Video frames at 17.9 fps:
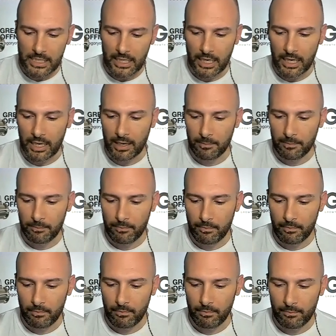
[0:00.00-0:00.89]

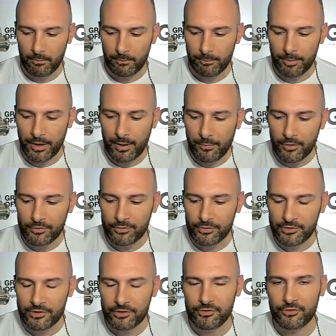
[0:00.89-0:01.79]
Um, but I'm
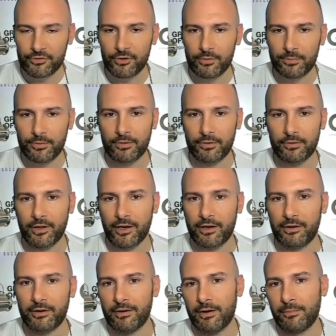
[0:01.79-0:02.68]
also a disturber,
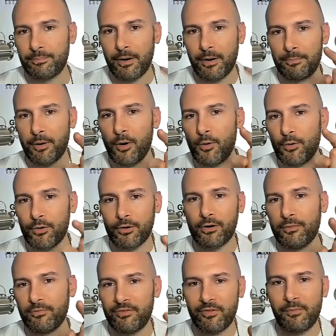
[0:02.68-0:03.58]
like a, a
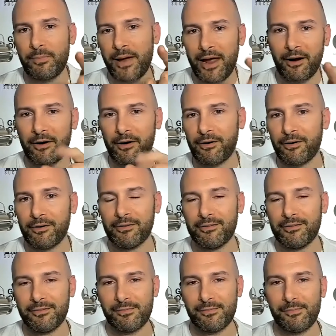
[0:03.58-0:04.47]
poker of the bear mm
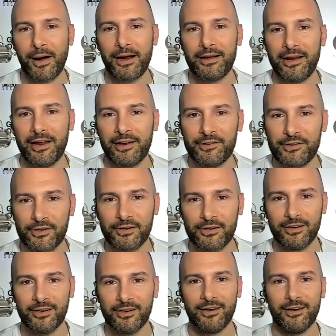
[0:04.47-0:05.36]
-hmm. by
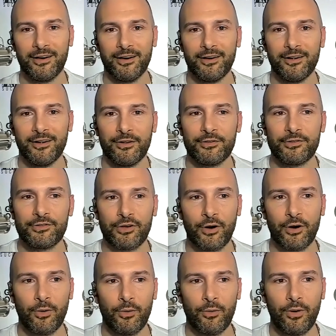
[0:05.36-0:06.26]
nature.
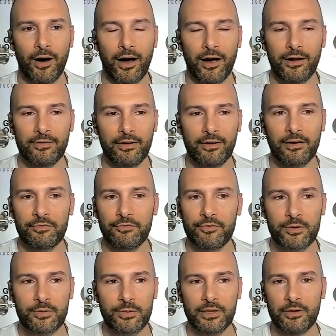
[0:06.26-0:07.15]
So I, I
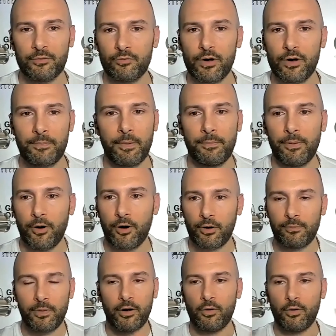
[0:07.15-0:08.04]
frequently rip
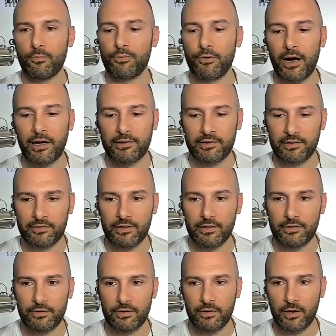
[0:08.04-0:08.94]
apart my own
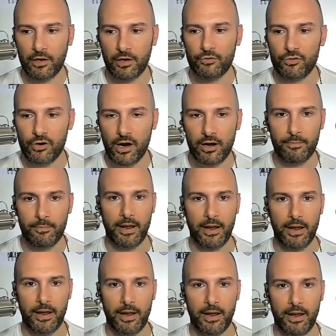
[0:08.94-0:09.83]
processes and, and try to
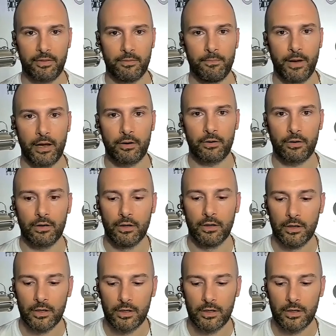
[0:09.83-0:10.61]
make them better,